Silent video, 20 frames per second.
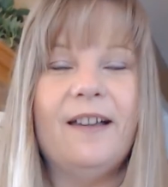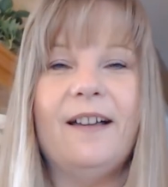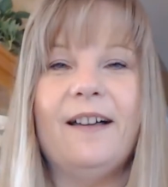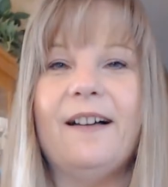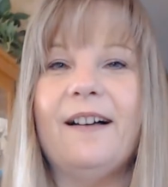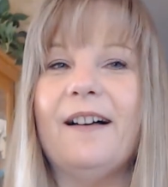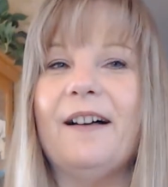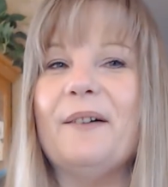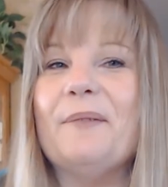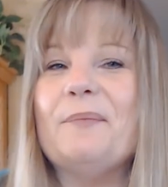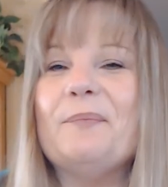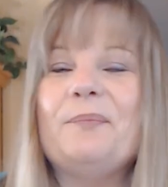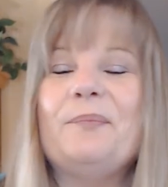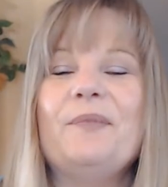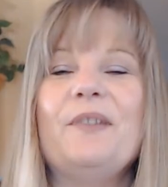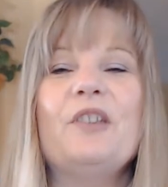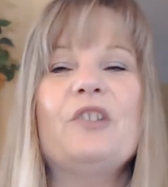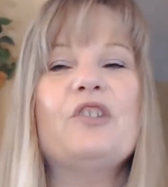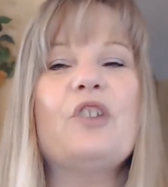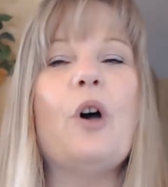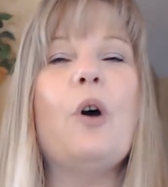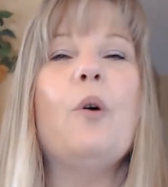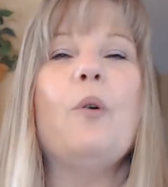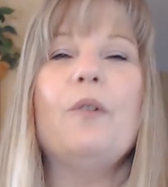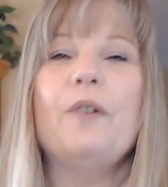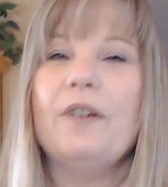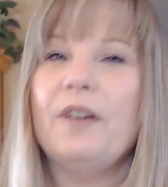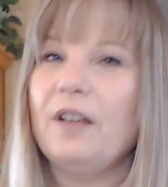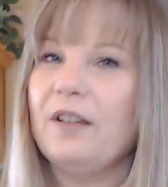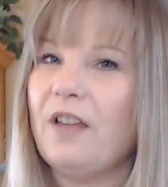
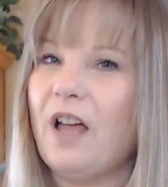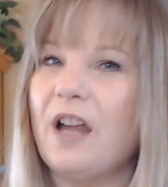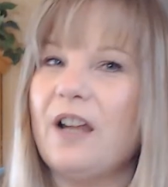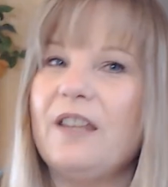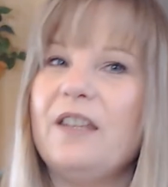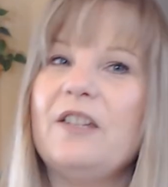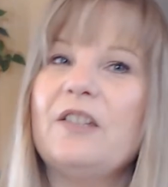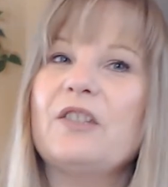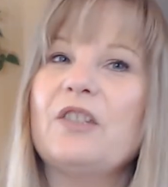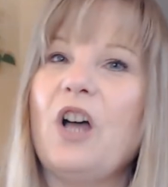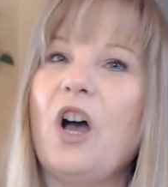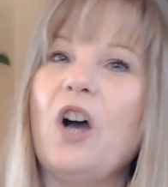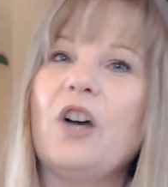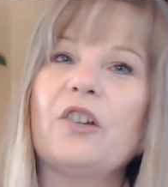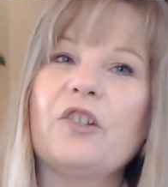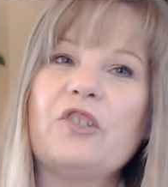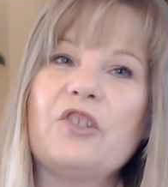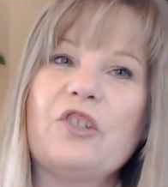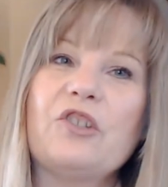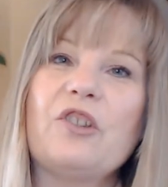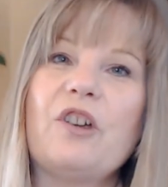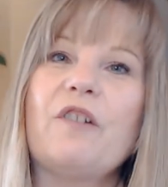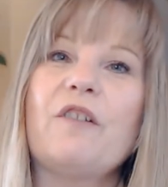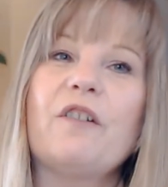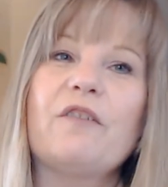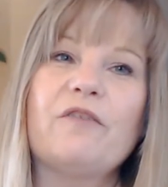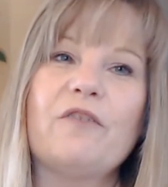So a lot of these songs just are a